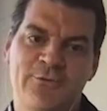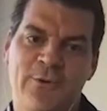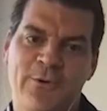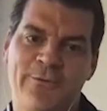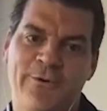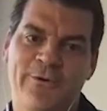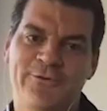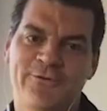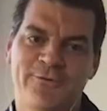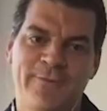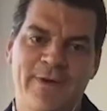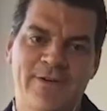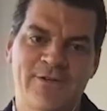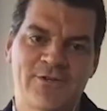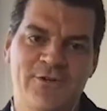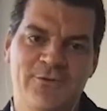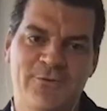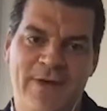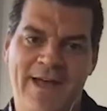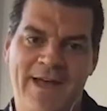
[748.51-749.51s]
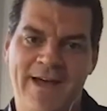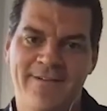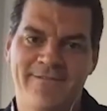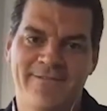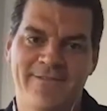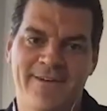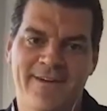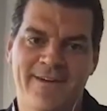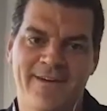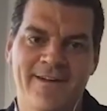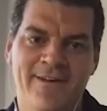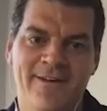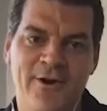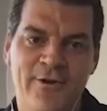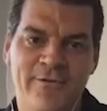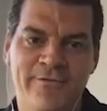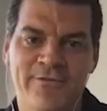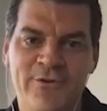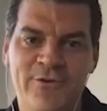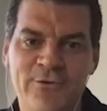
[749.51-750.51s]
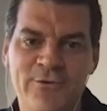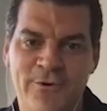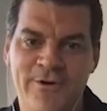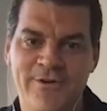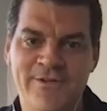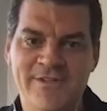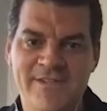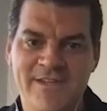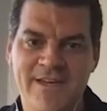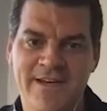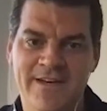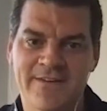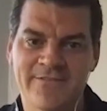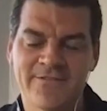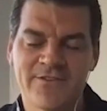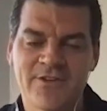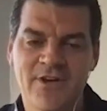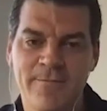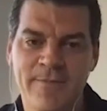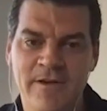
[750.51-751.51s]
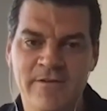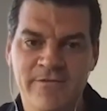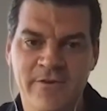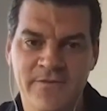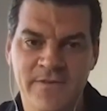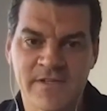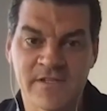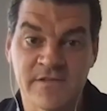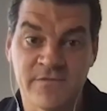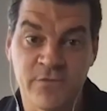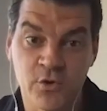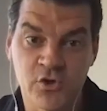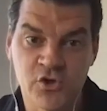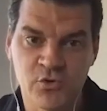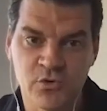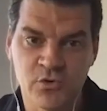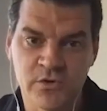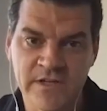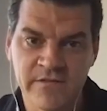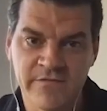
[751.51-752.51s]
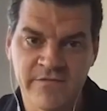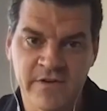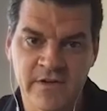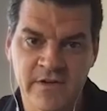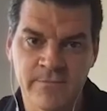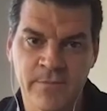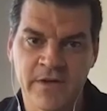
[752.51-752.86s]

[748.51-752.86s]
We want to make sure we have a lot of viewers coming for this virtual event.